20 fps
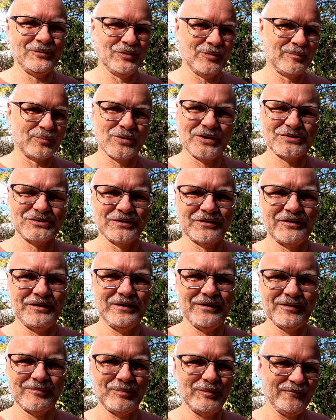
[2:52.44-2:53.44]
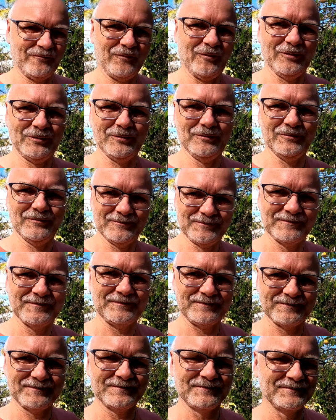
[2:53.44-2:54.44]
you brush your teeth before you
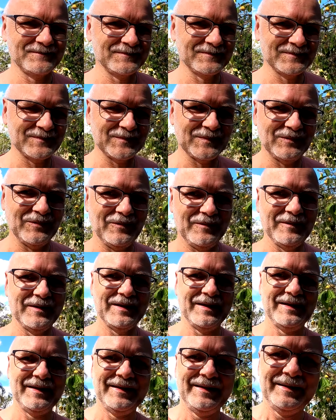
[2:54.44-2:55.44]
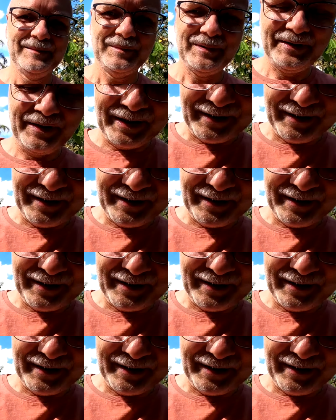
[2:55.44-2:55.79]
know. But